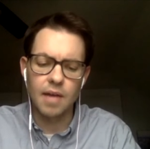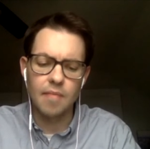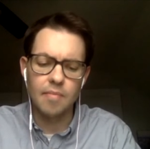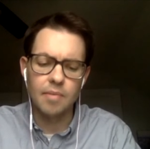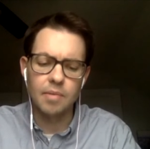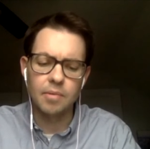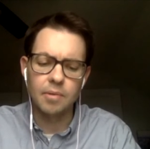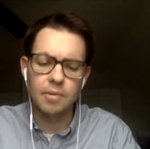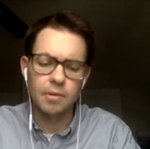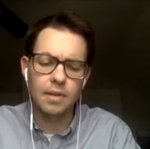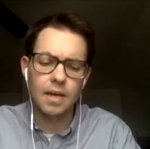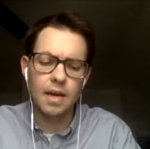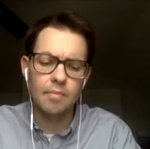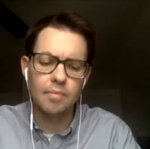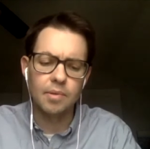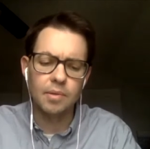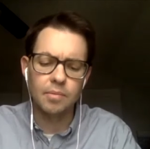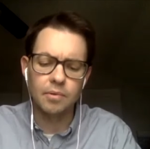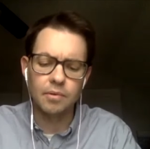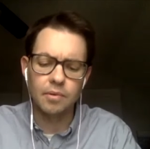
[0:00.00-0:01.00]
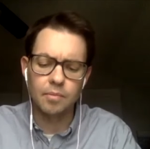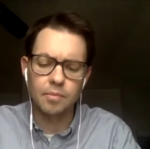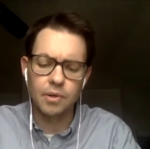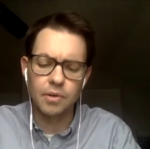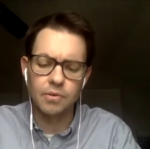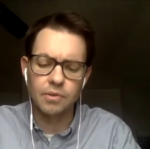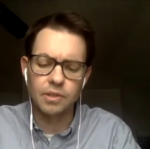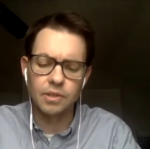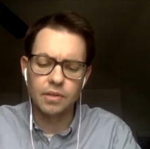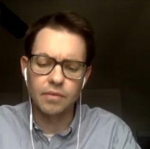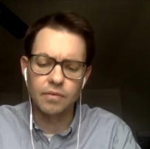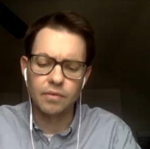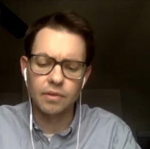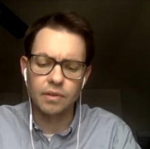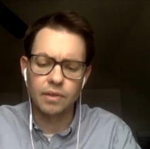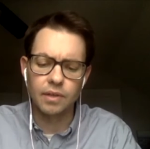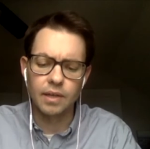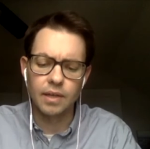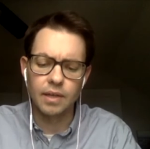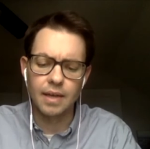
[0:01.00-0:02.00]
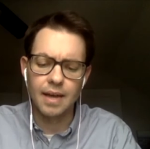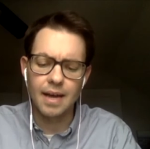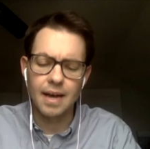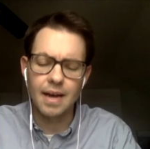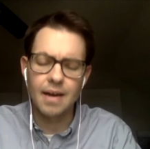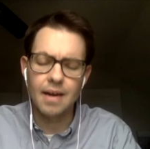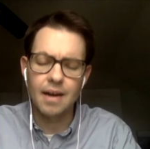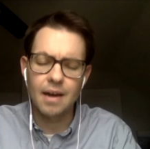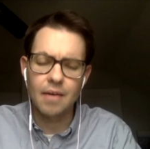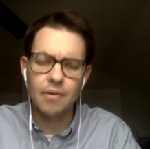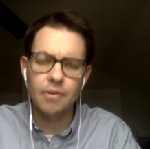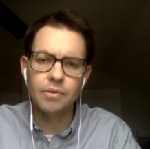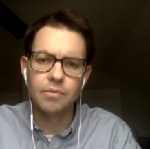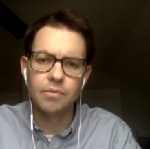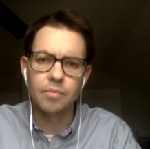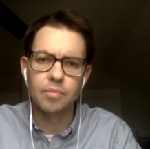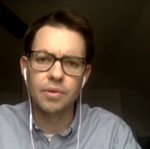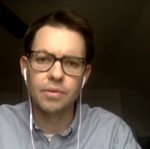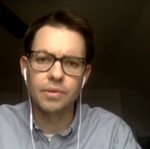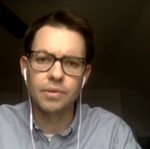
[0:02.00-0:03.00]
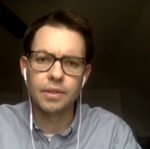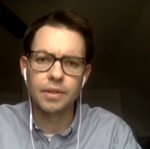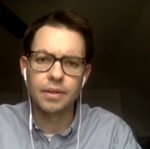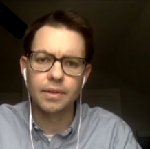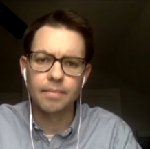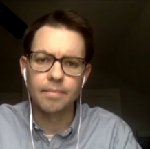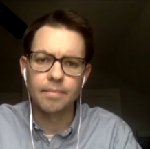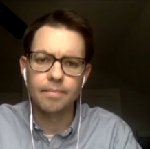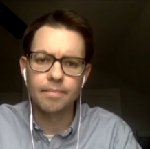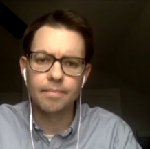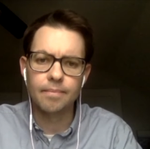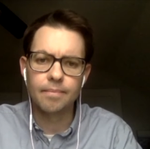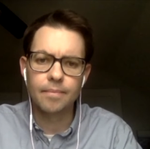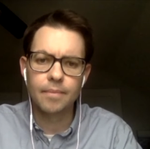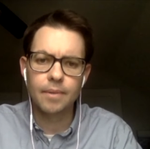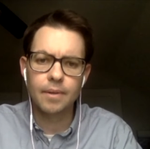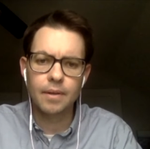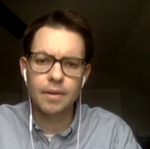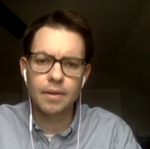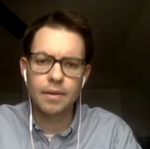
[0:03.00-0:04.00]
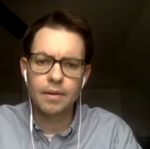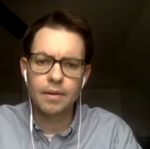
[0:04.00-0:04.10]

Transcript: of people, and a lot of people approach it differently. How, how are you approaching it? I